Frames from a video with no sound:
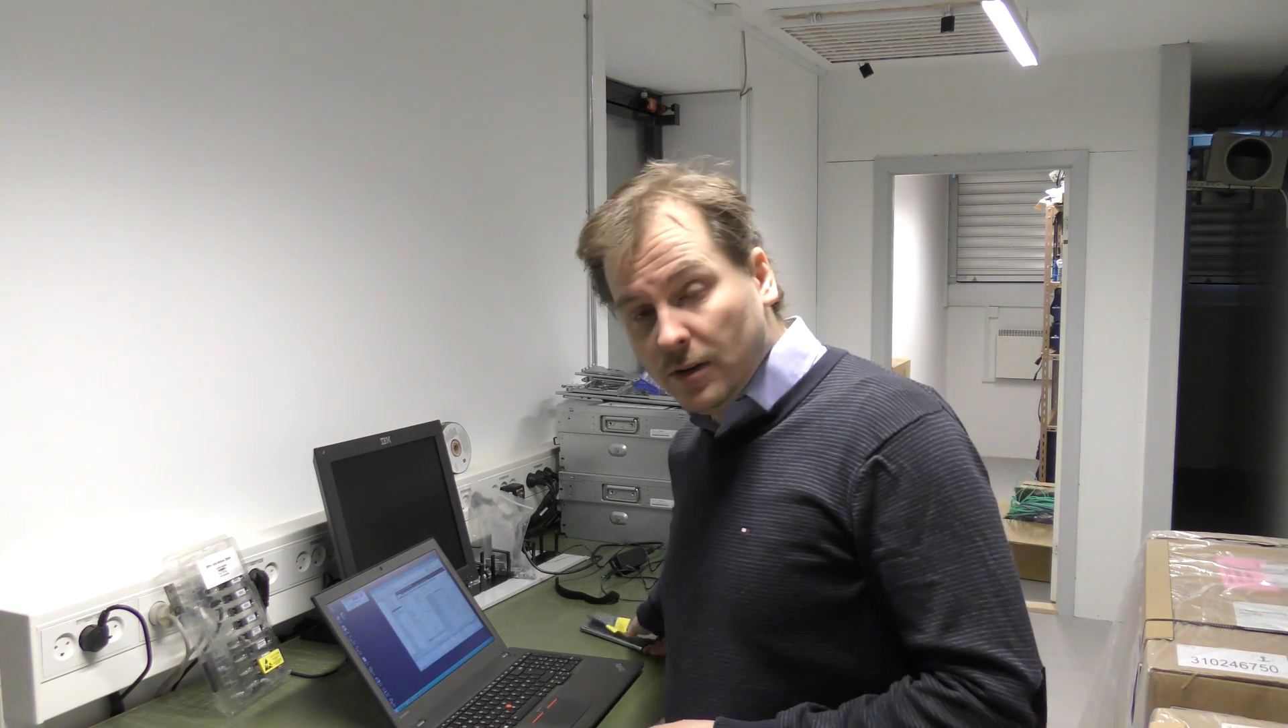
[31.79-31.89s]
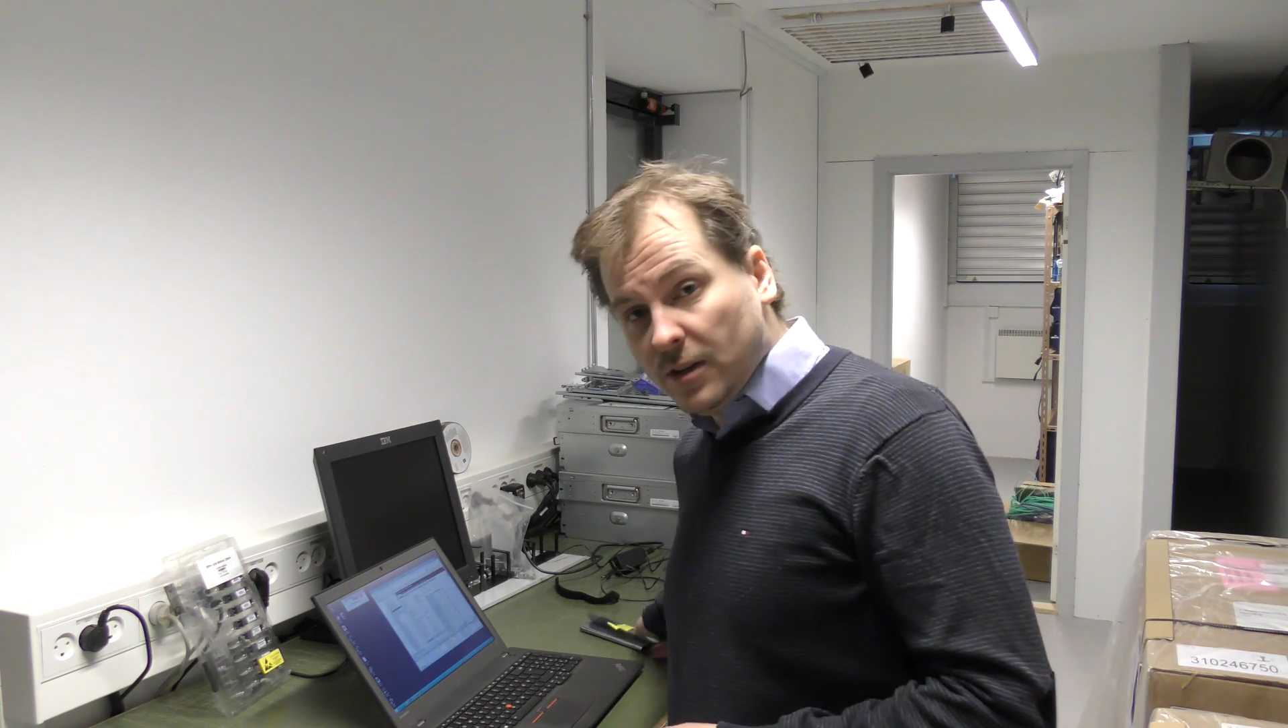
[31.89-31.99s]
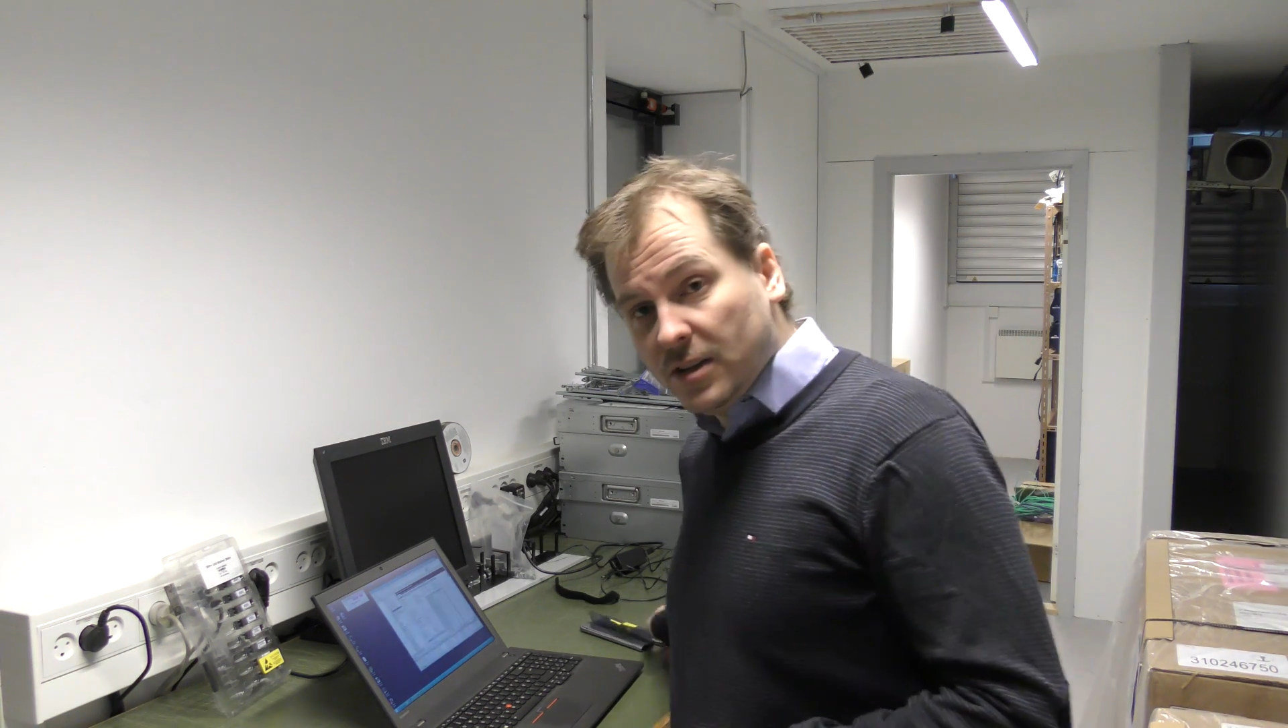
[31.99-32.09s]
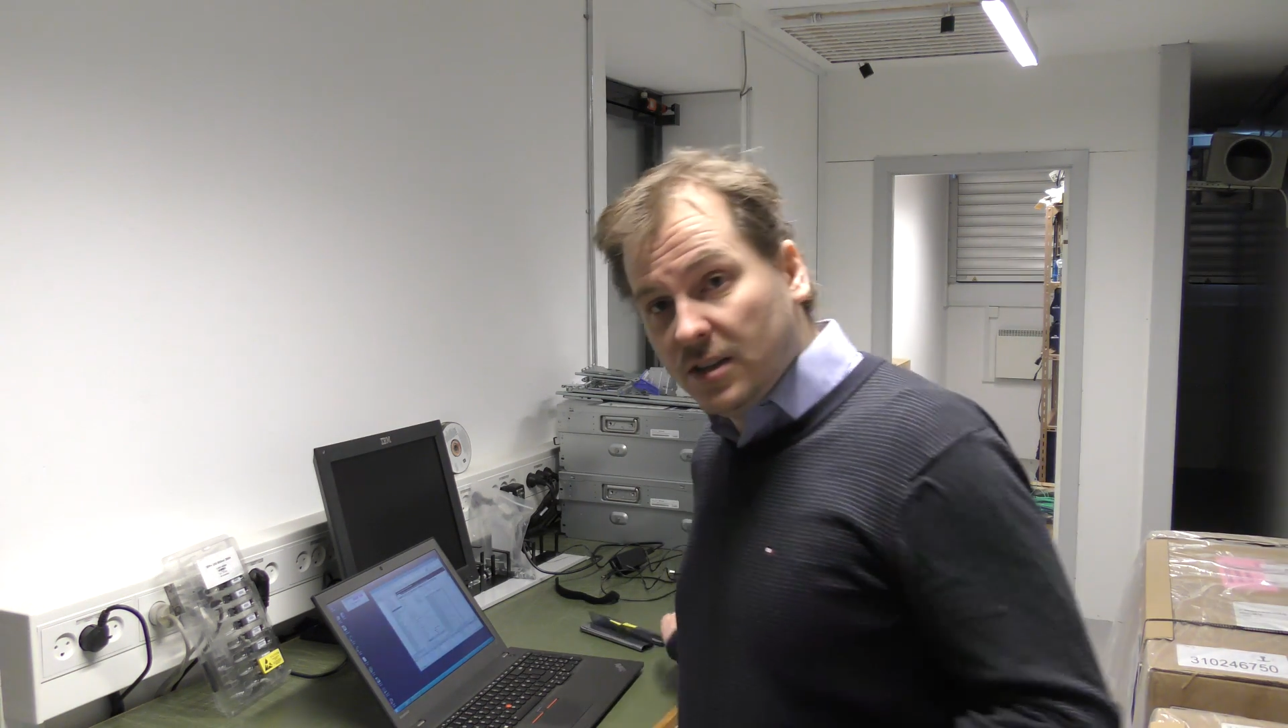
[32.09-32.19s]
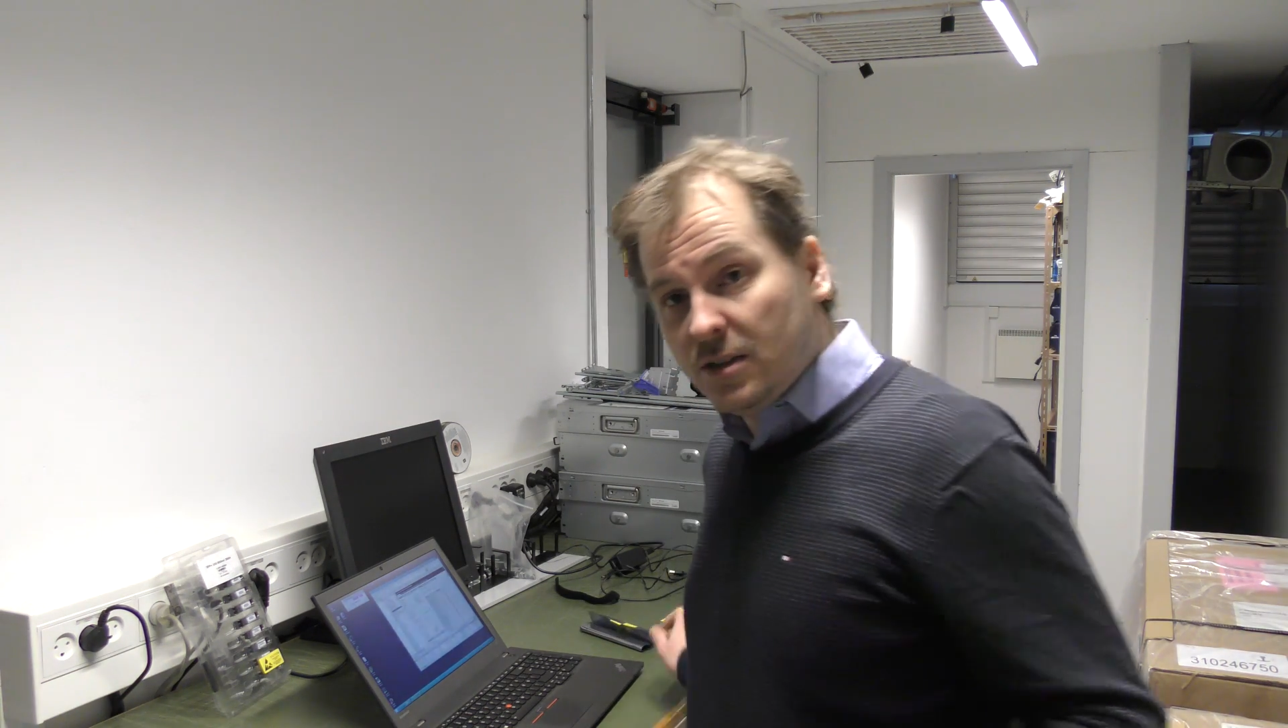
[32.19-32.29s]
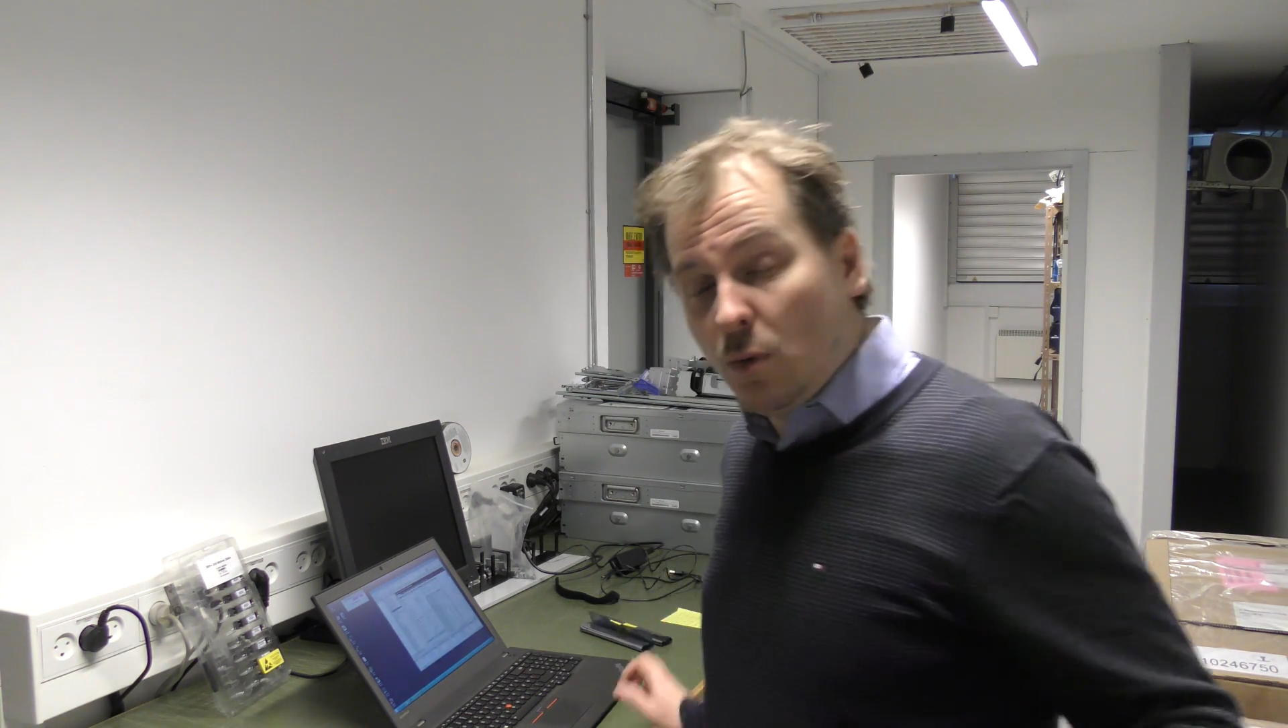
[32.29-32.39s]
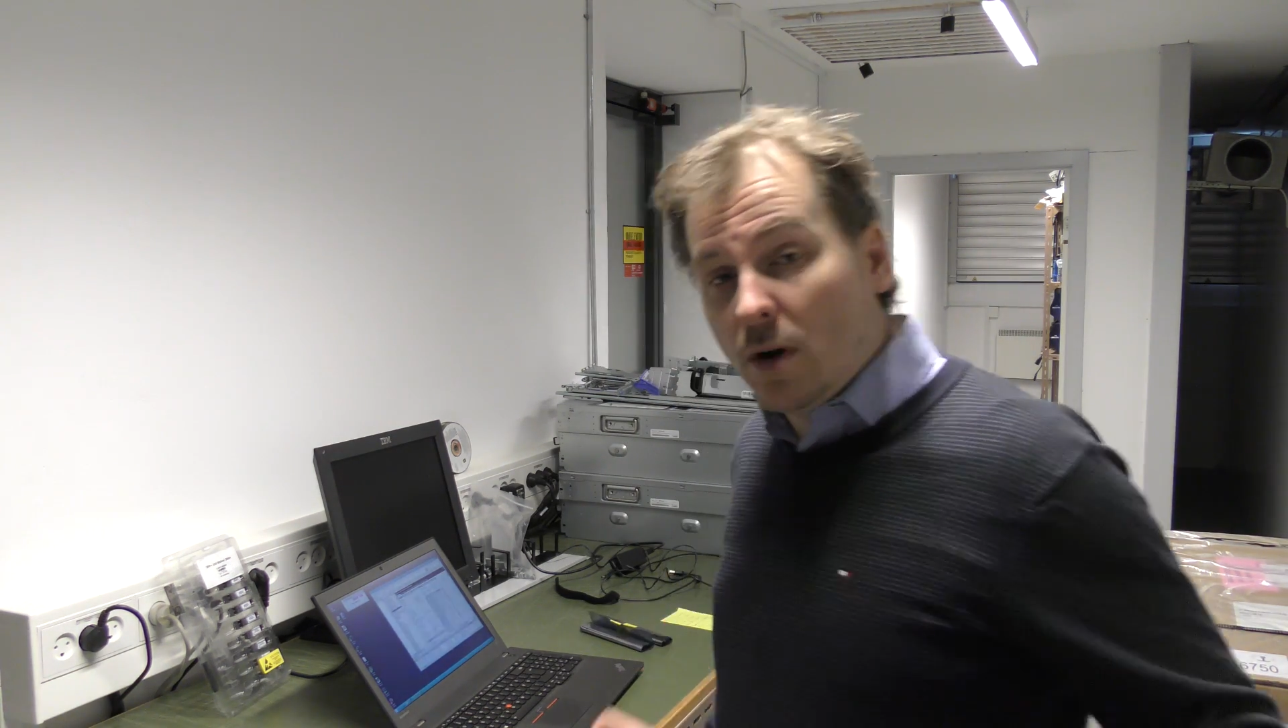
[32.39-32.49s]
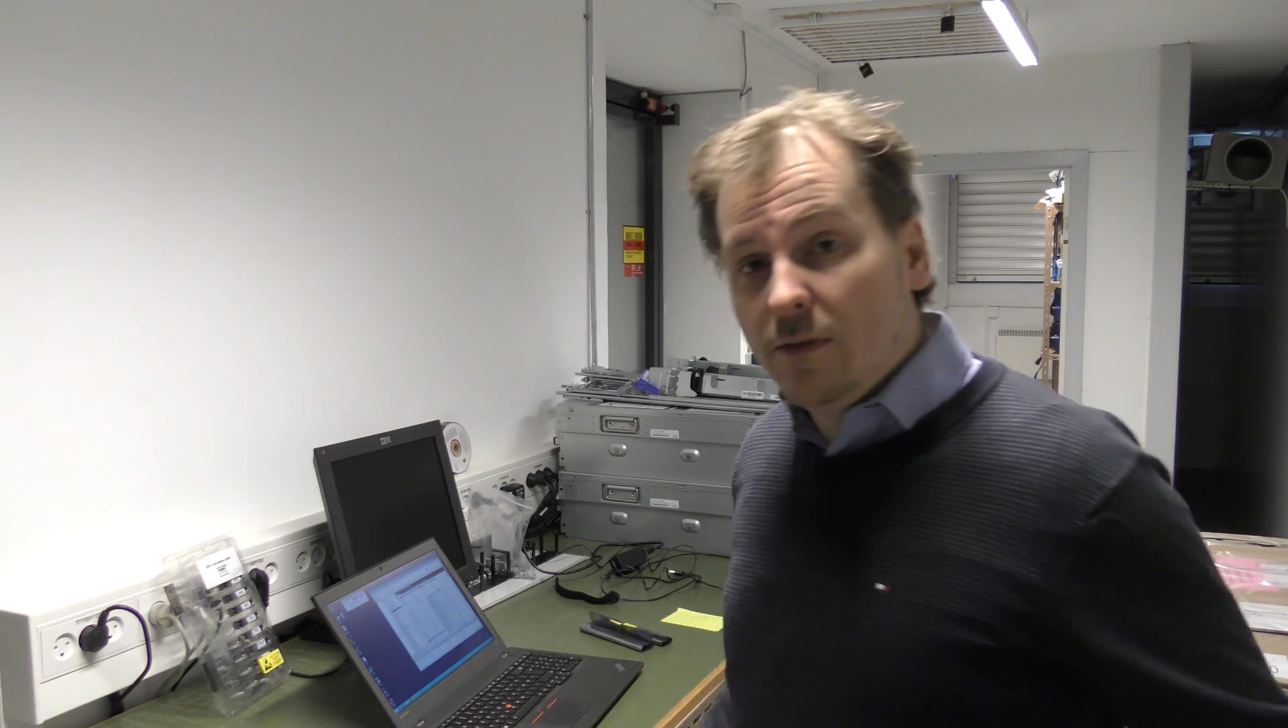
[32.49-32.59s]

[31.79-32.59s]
This is one